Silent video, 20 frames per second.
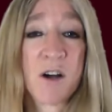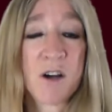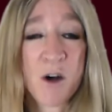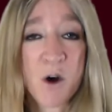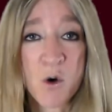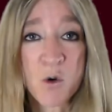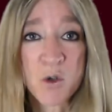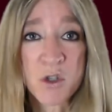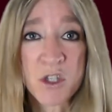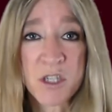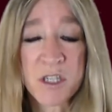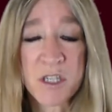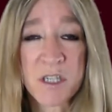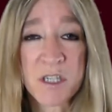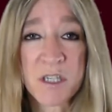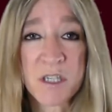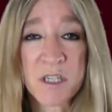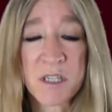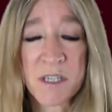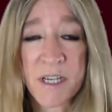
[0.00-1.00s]
oat,
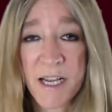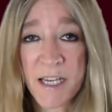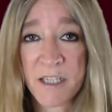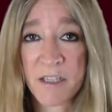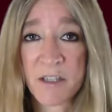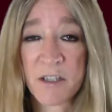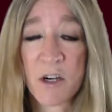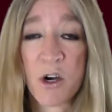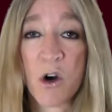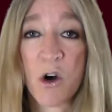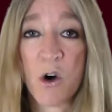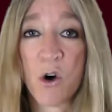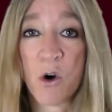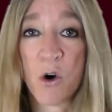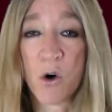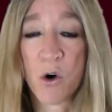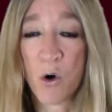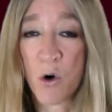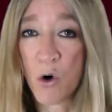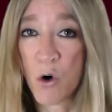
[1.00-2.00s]
and
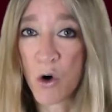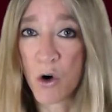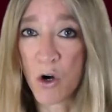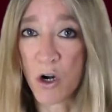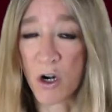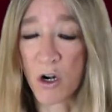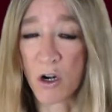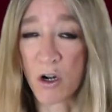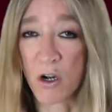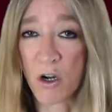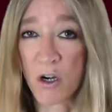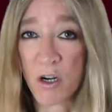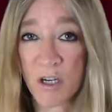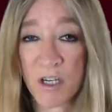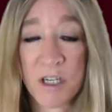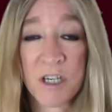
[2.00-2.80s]
or,